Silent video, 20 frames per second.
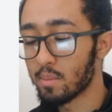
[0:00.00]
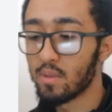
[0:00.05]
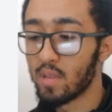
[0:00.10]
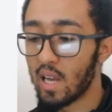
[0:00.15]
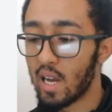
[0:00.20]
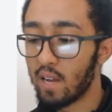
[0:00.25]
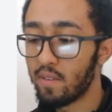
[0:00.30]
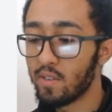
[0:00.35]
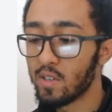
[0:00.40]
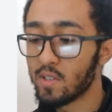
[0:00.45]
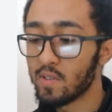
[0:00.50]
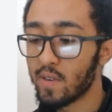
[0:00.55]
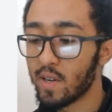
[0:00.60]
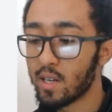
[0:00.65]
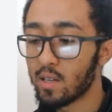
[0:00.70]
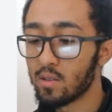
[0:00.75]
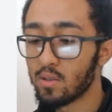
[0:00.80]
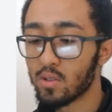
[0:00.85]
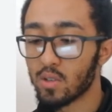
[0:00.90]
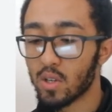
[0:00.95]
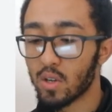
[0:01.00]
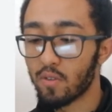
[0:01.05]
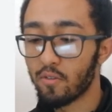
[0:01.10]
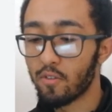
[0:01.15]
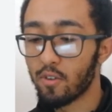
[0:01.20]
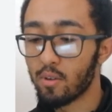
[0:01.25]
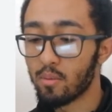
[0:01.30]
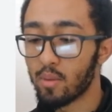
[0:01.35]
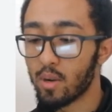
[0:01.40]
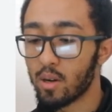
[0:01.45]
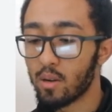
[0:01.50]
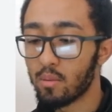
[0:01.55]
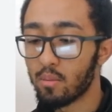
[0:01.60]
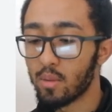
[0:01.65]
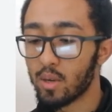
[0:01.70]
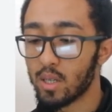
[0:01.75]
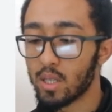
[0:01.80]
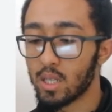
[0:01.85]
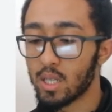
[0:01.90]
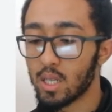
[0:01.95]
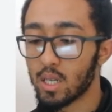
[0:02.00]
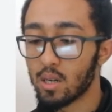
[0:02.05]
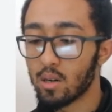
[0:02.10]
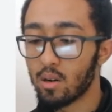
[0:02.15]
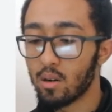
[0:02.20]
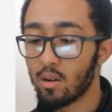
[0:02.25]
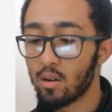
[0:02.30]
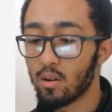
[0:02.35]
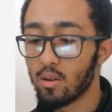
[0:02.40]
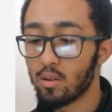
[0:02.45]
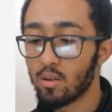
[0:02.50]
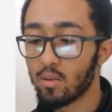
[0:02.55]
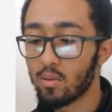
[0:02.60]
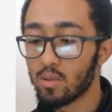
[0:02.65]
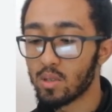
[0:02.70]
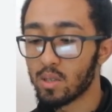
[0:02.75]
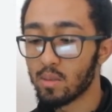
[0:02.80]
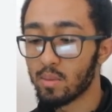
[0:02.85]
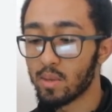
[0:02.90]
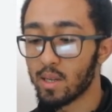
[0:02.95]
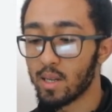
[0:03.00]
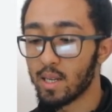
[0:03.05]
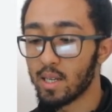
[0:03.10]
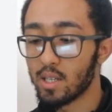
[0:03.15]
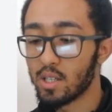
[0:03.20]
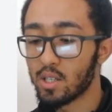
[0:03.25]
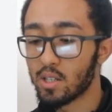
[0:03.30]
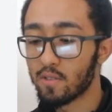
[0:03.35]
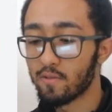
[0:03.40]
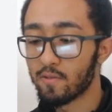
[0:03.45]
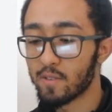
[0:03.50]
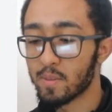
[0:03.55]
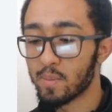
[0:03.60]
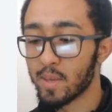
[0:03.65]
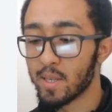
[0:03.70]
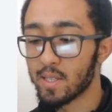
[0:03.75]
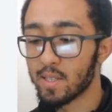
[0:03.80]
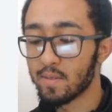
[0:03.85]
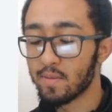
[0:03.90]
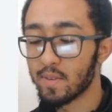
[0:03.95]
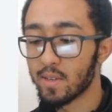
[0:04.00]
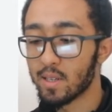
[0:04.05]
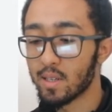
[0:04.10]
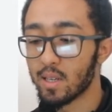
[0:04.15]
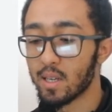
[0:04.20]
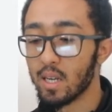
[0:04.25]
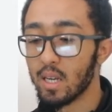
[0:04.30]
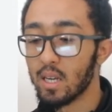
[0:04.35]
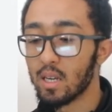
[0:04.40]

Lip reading: The average value from our Monte Carlo simulation, respectively,